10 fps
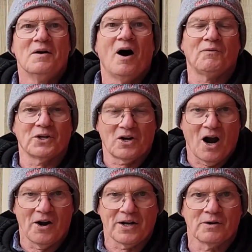of the
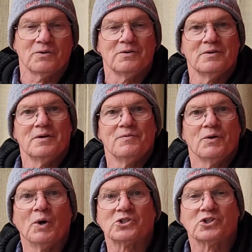garden,
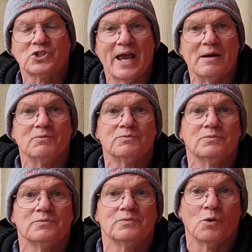who is the same
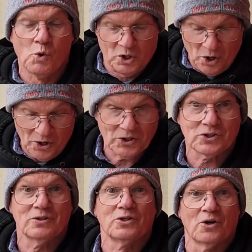who
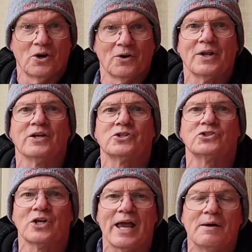cursed the earth, is the
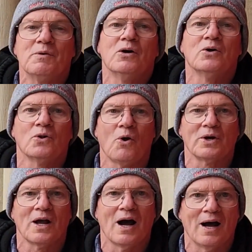same
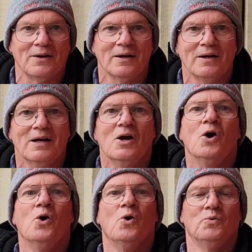Lord God
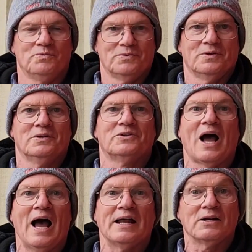who
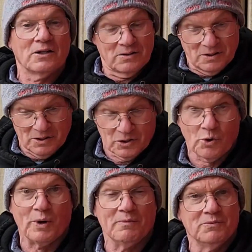died
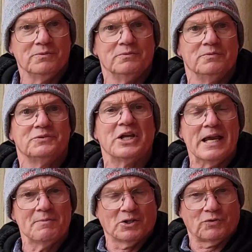to
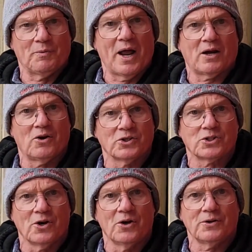redeem us from that
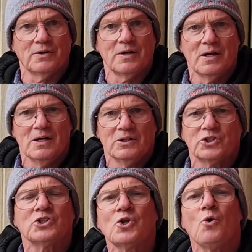cursed earth.
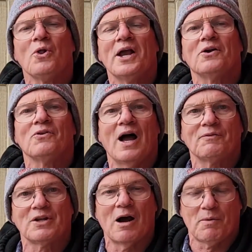Just don't lay your
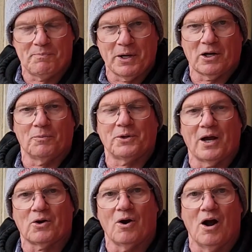life down by picking up
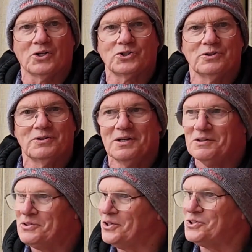that cross.
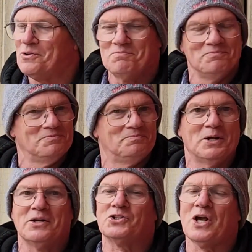Just
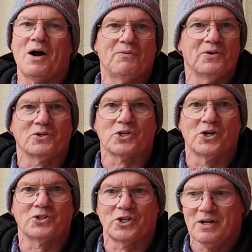be the disciple of your
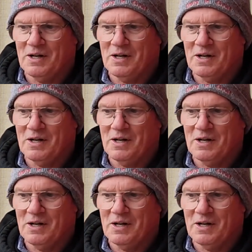church.